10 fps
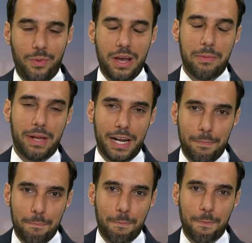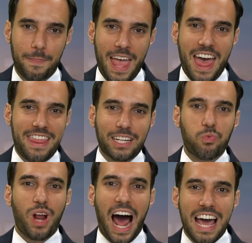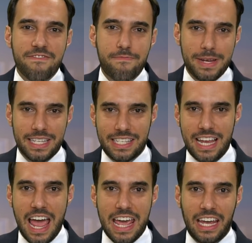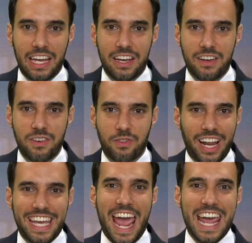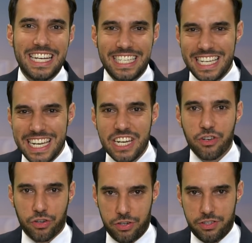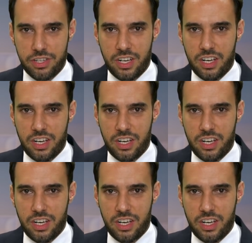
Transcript: Wait a minute. That's what I've been saying for like 8 years.